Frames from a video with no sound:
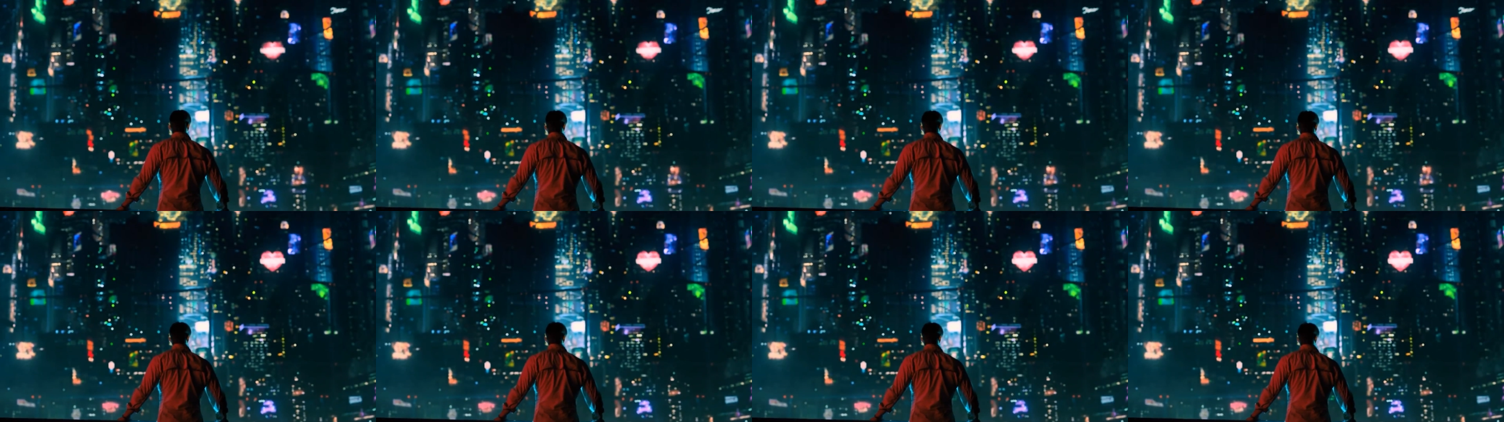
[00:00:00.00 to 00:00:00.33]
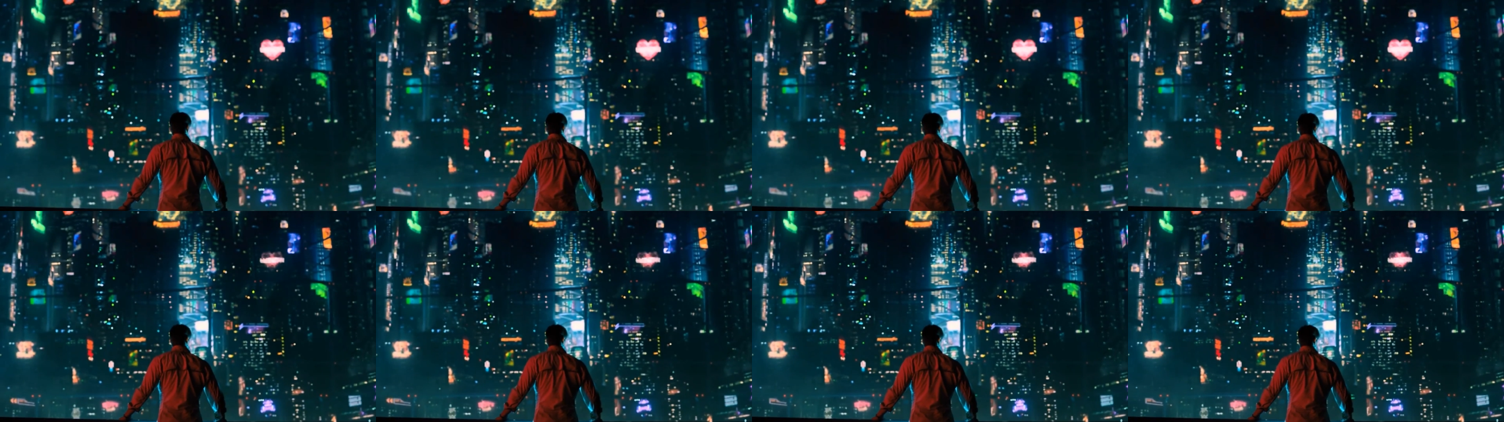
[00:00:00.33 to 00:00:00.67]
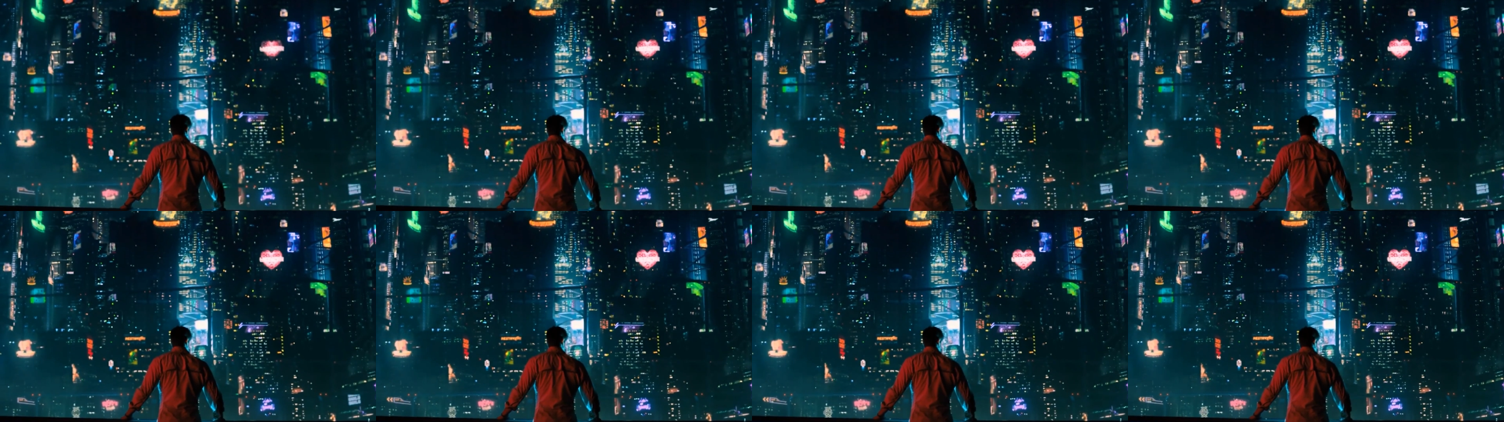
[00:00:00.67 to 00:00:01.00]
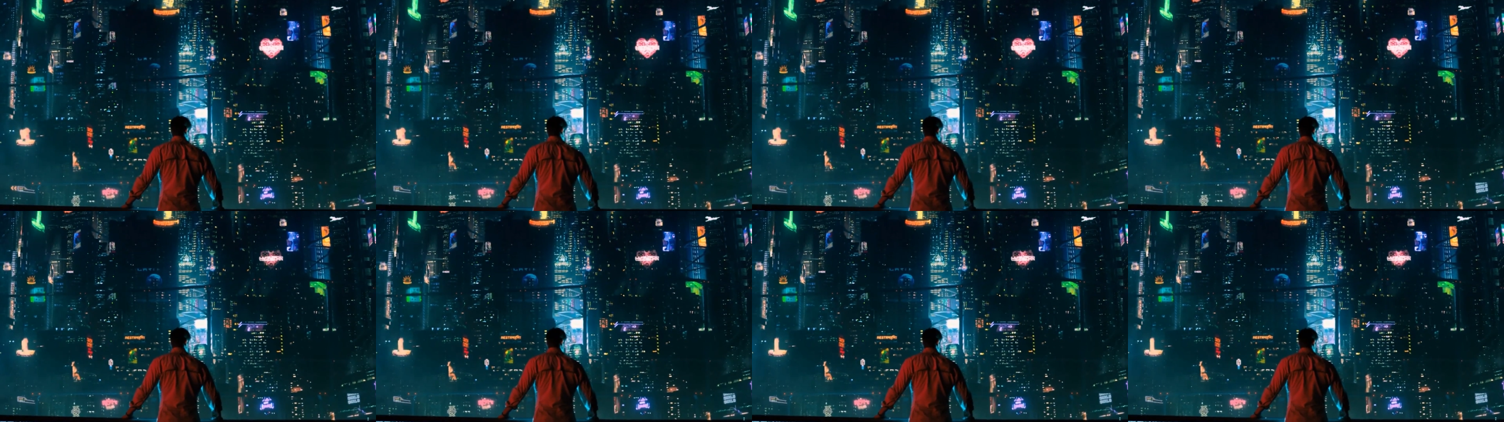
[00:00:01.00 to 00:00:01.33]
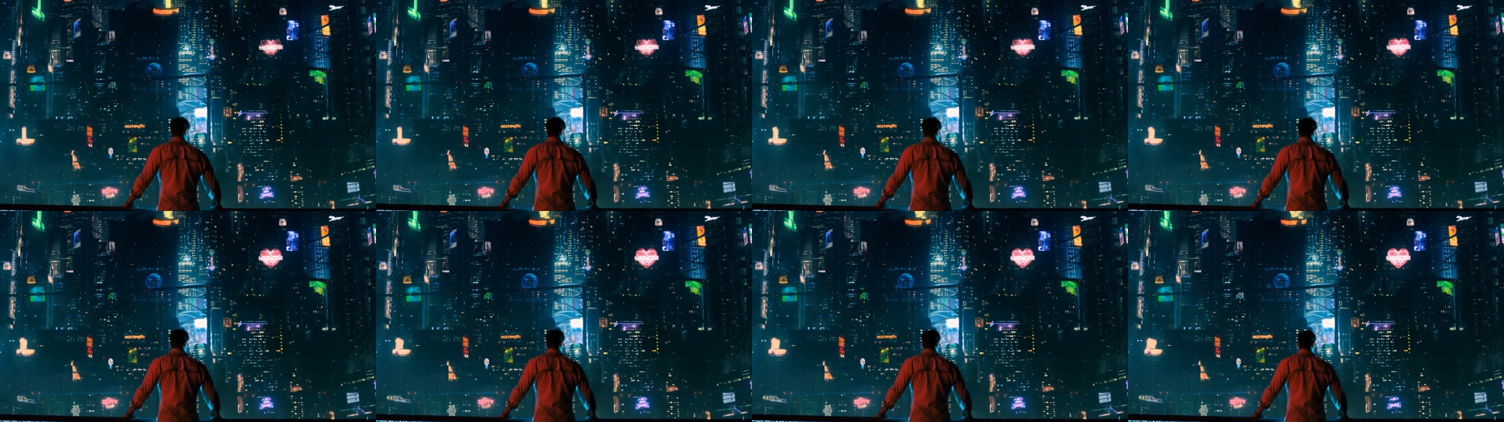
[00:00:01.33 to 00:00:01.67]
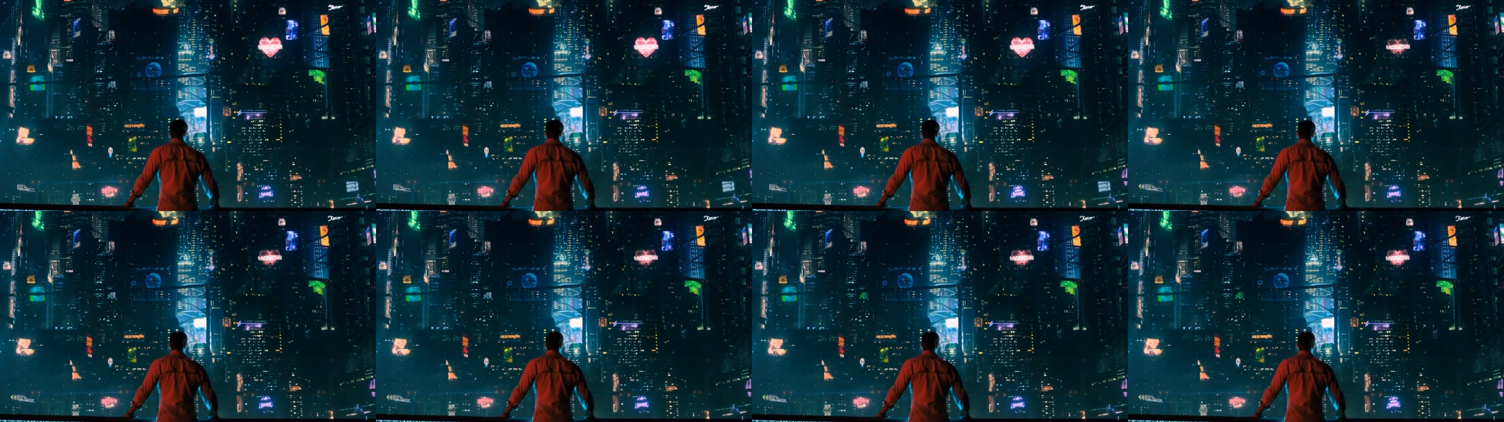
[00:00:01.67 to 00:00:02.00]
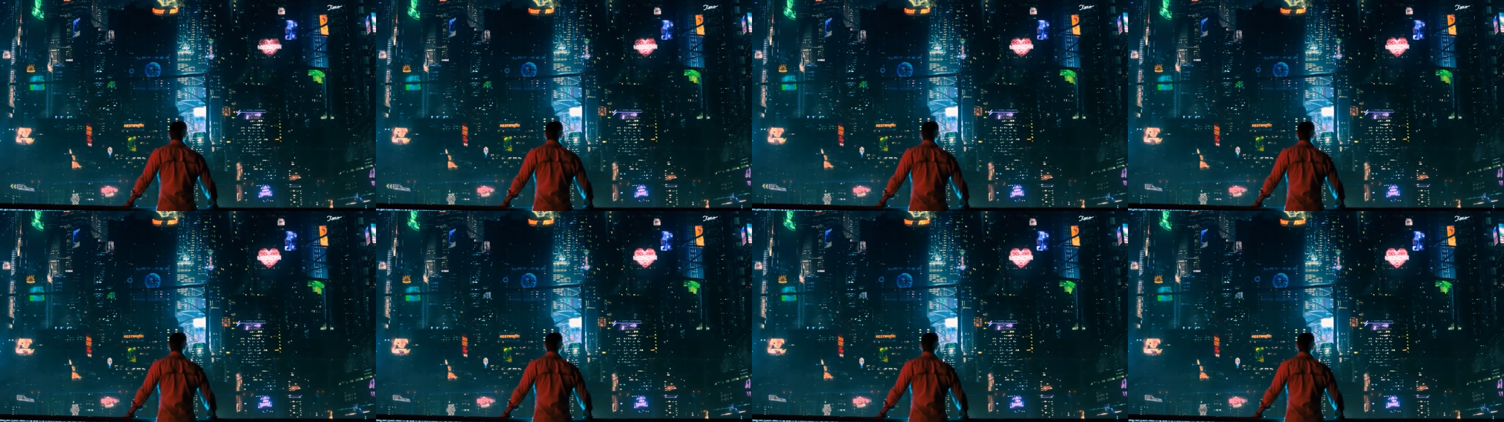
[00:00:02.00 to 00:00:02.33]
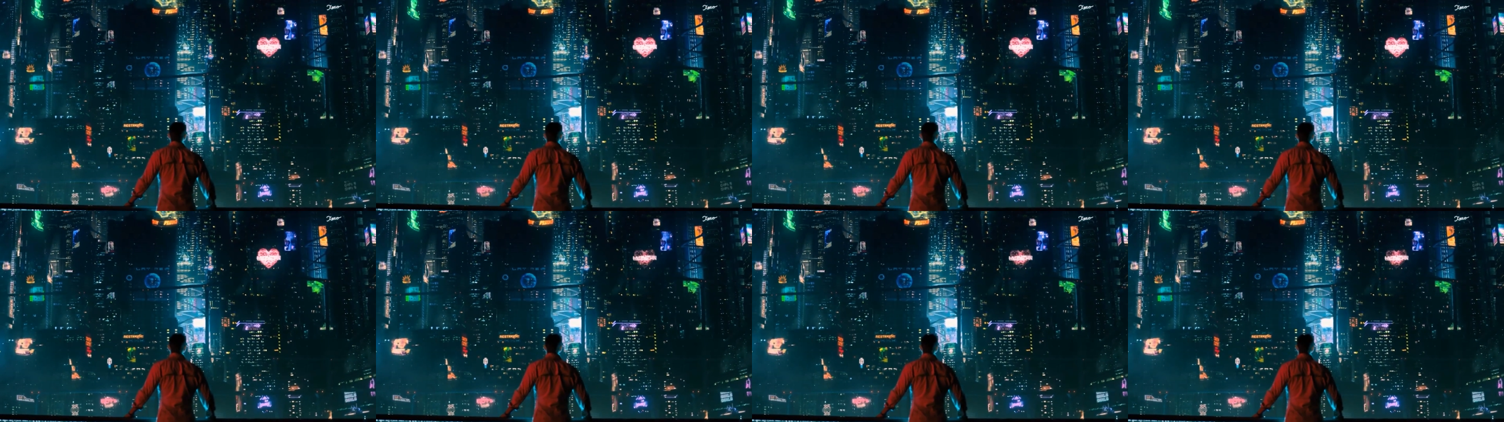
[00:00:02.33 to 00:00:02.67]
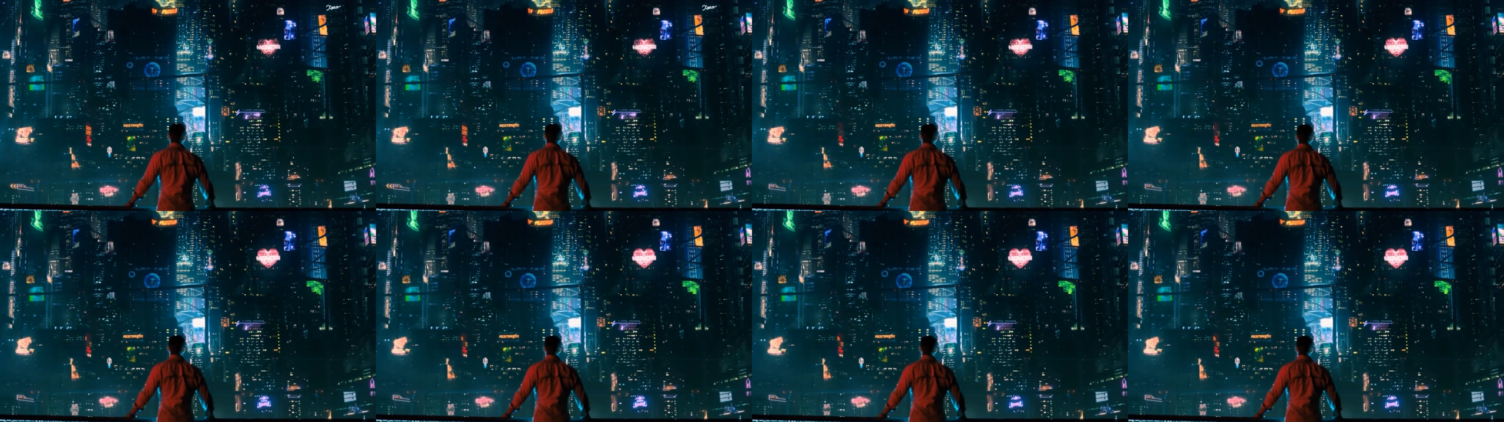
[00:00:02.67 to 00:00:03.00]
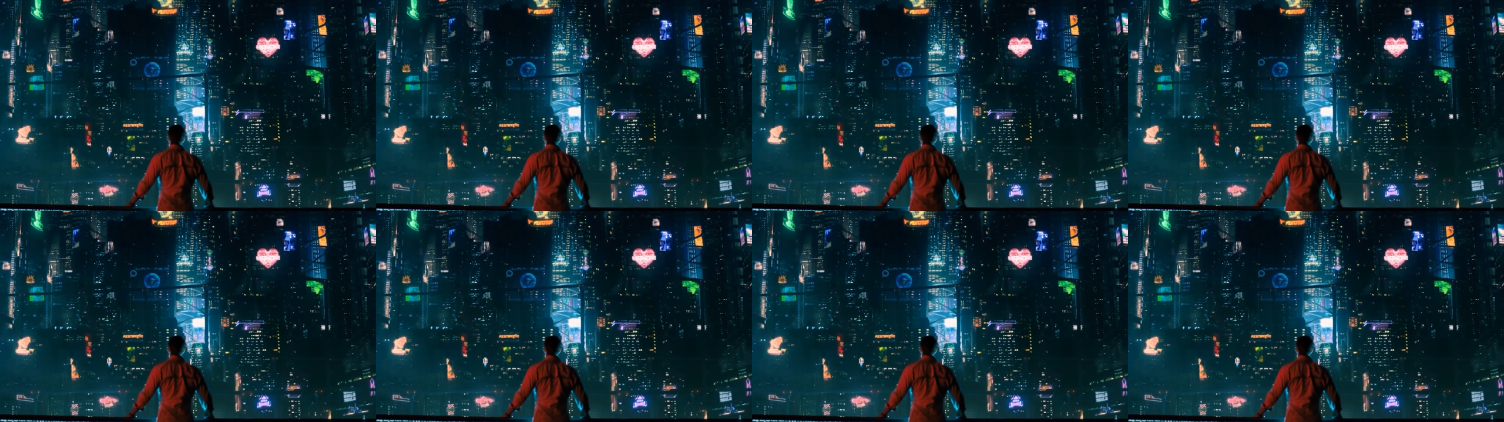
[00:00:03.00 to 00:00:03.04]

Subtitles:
(no speaker visible)